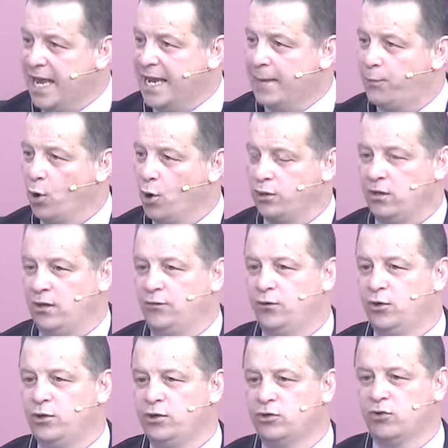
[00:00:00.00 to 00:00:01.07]
He brought you
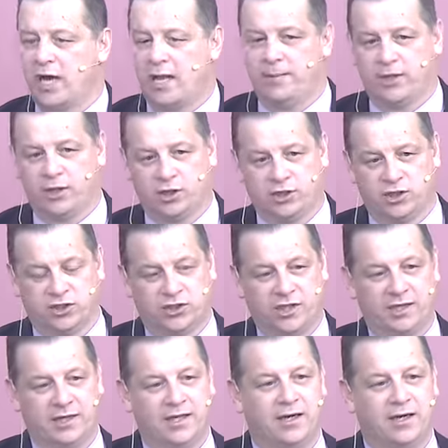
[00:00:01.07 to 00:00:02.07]
through the trial because you're sitting